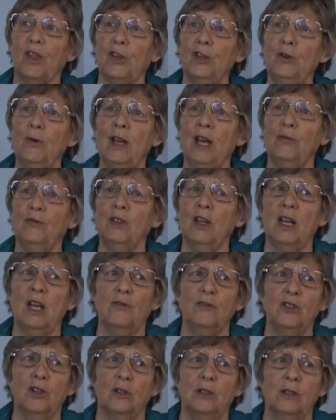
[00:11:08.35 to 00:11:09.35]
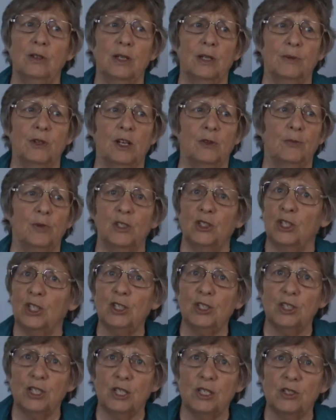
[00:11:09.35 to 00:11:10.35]
You have to have certain
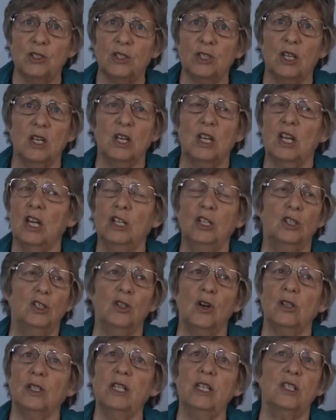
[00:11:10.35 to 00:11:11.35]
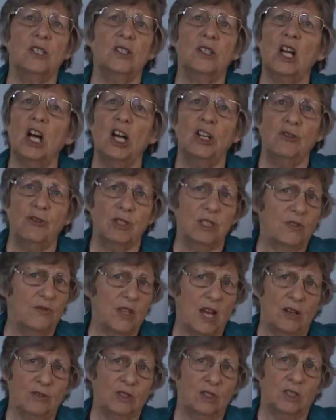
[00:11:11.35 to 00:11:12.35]
positions. You're talking into the hundreds of
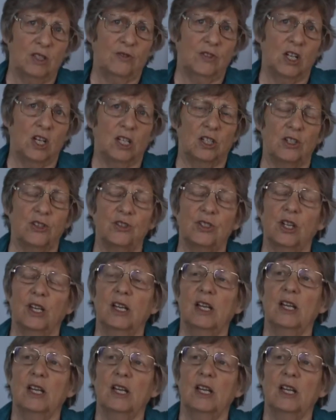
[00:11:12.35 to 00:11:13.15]
thousands of dollars.